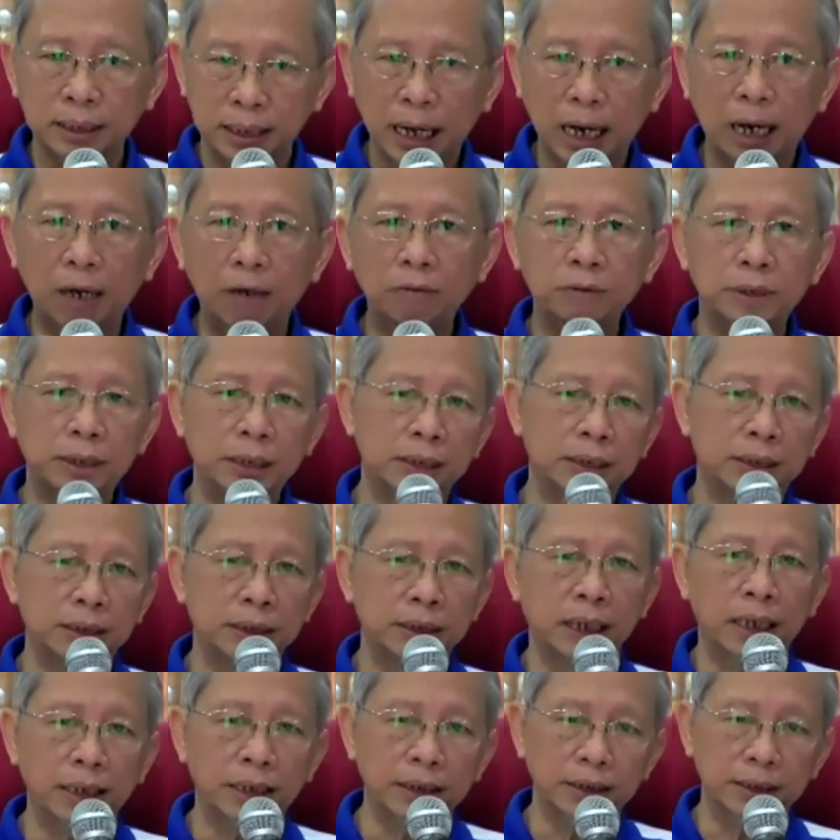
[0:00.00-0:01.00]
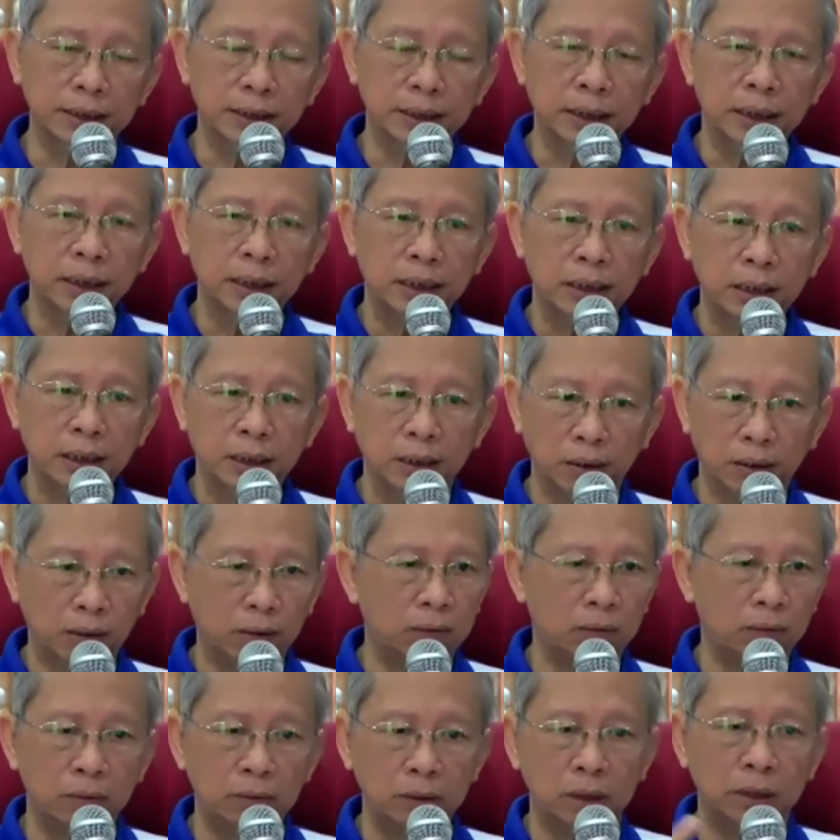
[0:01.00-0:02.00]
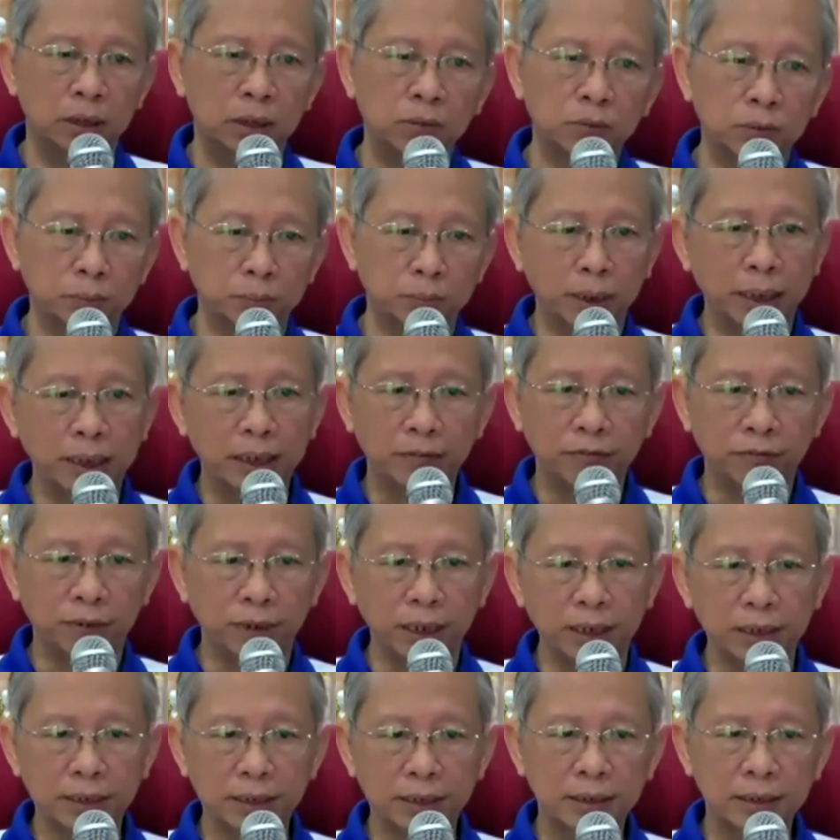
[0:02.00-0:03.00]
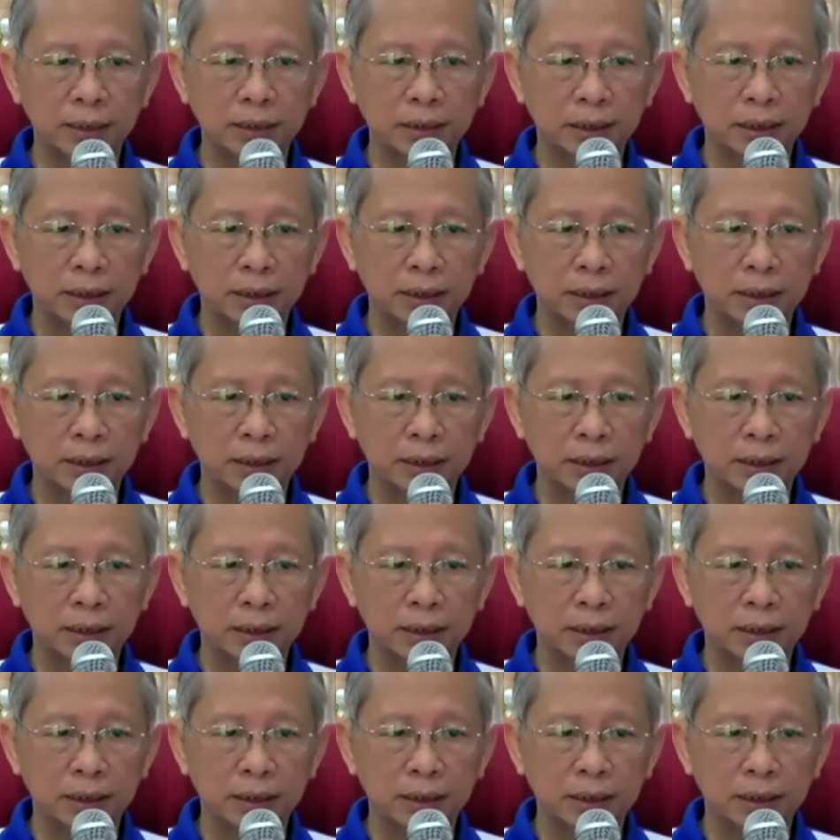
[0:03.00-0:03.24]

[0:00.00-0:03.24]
how they arise. All this will manifest.